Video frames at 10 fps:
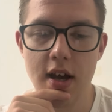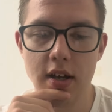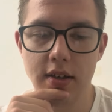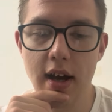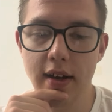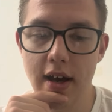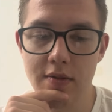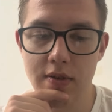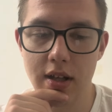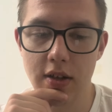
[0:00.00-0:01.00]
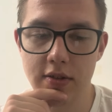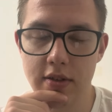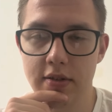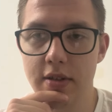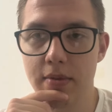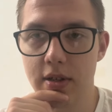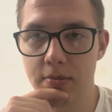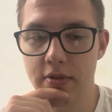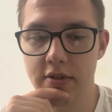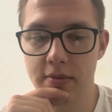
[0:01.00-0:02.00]
Knockout follows a similar
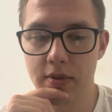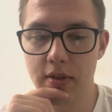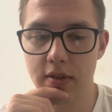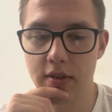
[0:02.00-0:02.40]
principle.